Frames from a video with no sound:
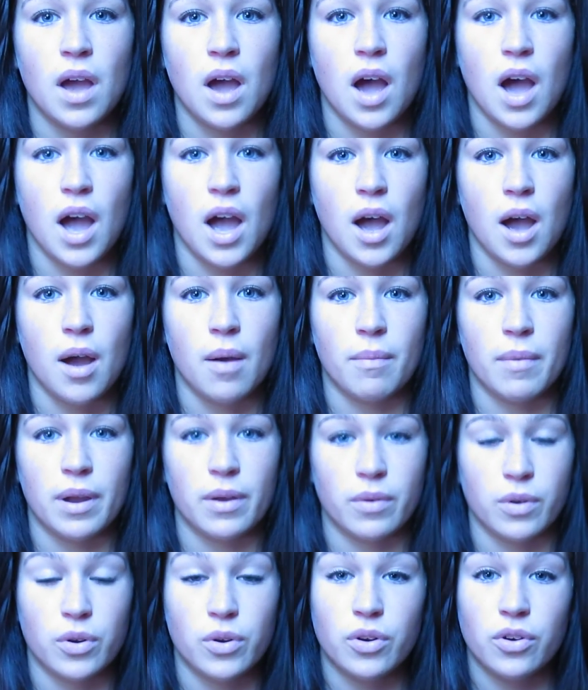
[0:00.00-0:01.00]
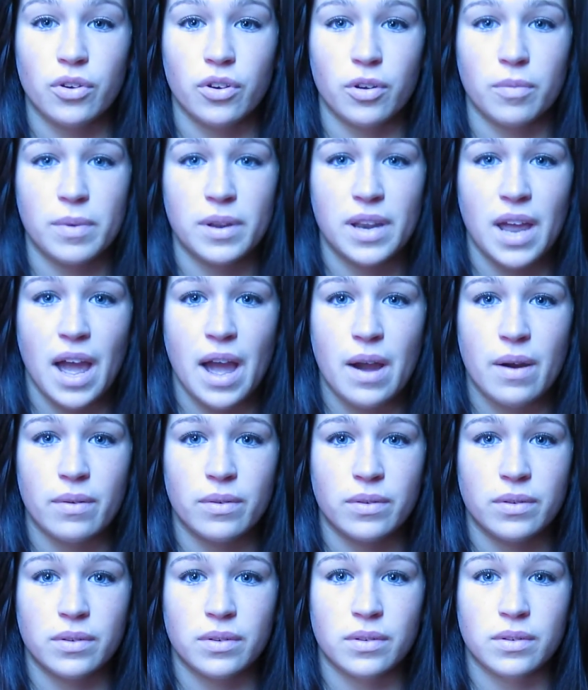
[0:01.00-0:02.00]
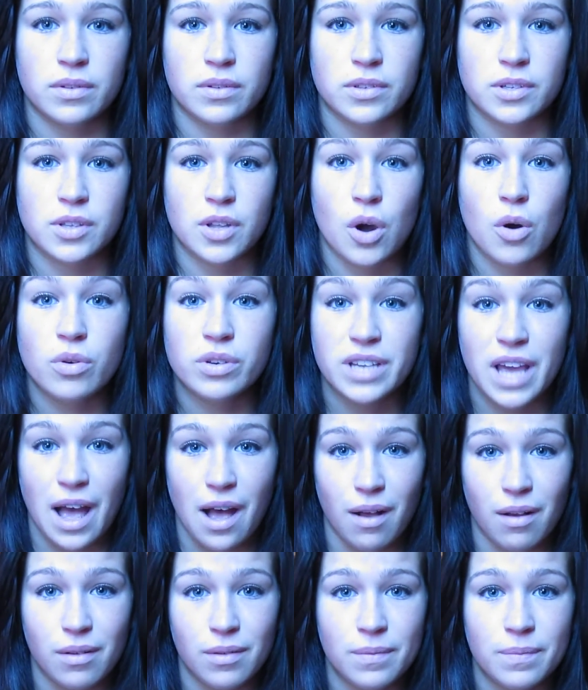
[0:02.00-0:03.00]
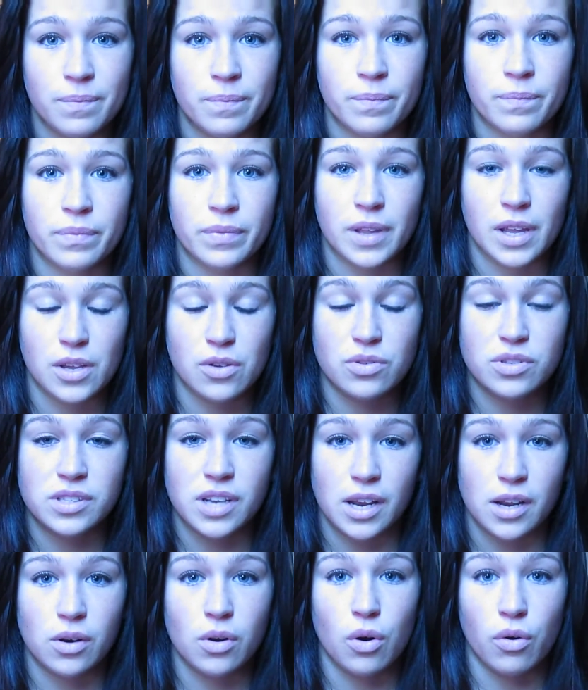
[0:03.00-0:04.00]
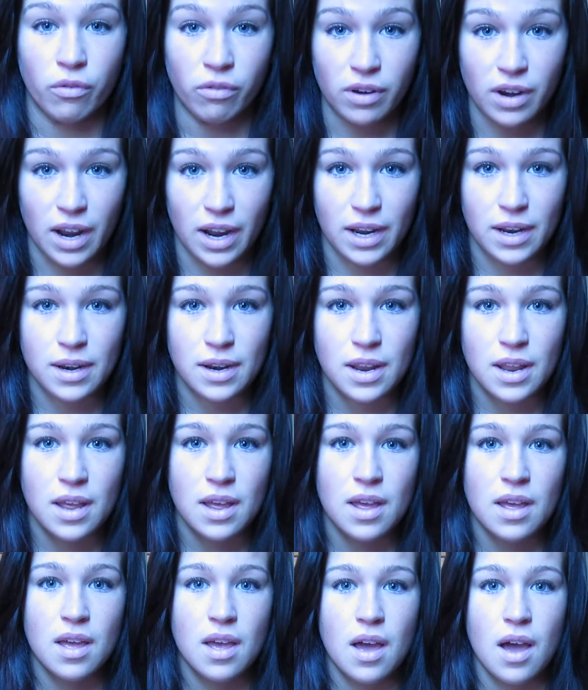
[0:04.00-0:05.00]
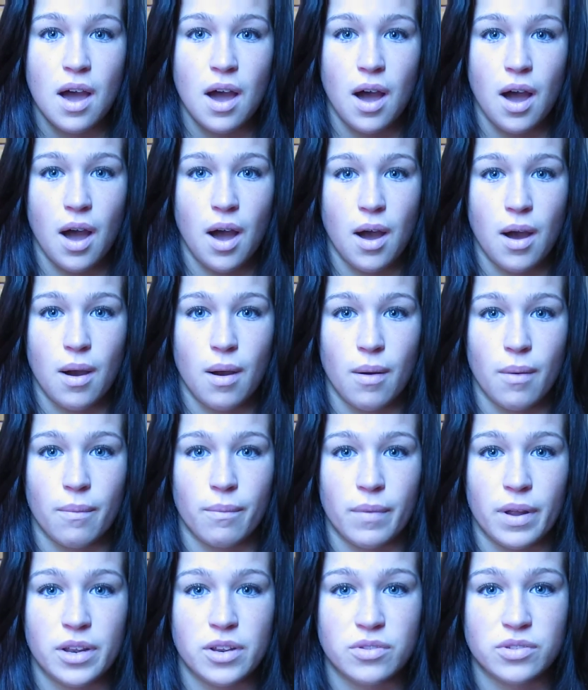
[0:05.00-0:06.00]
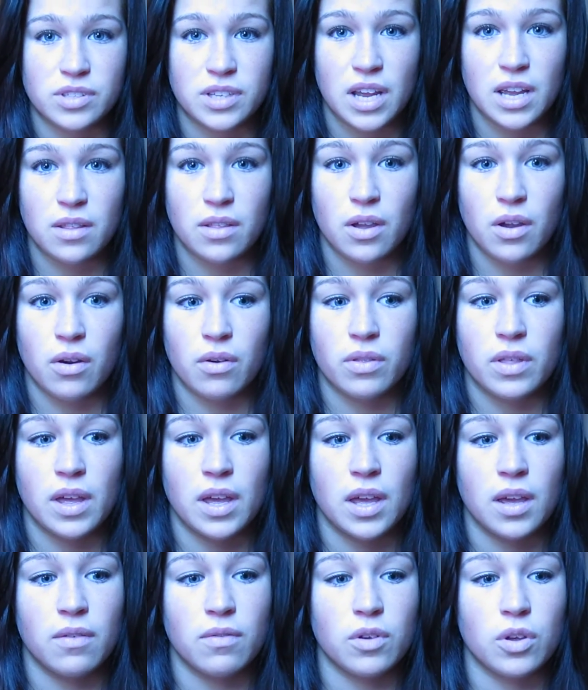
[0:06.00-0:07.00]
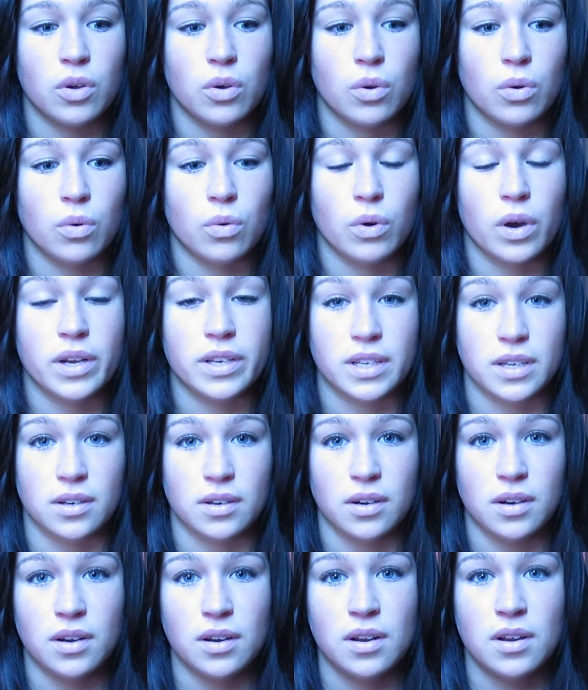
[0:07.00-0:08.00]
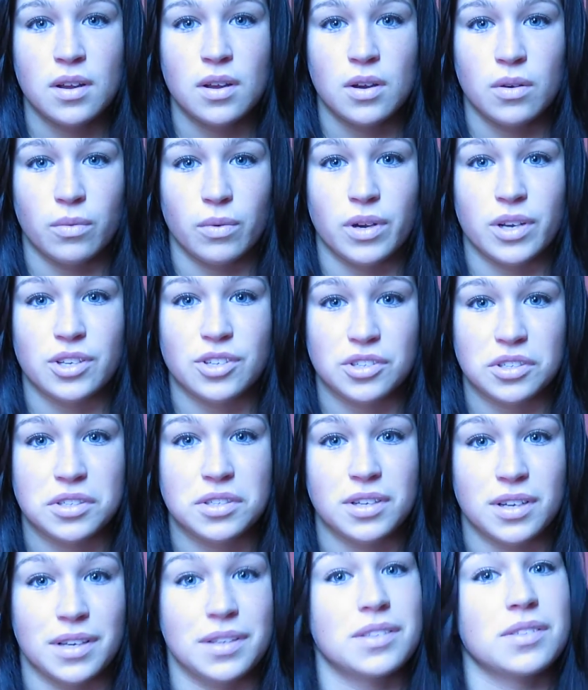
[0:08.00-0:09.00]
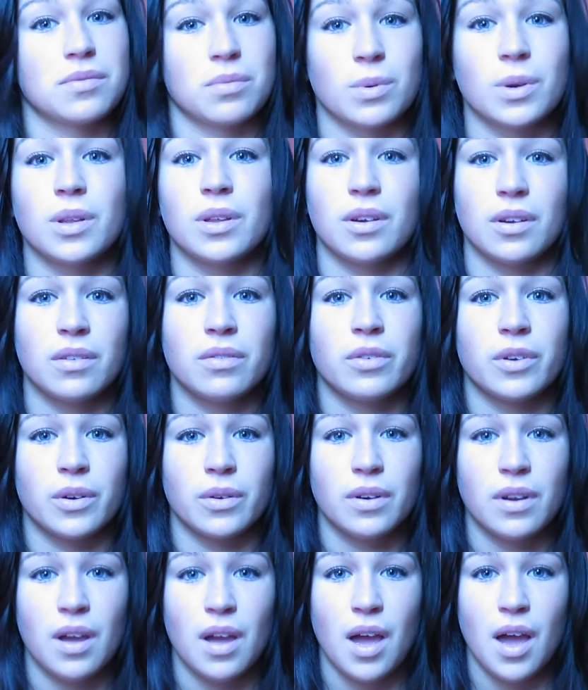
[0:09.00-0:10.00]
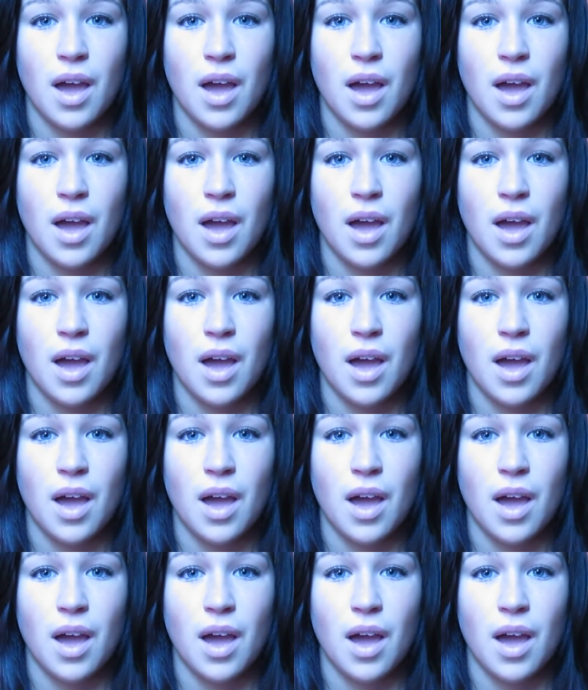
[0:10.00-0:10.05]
My recruiter took me down to the hotel that you stay in overnight, and you stay there. They give you a dinner, which it's really good food.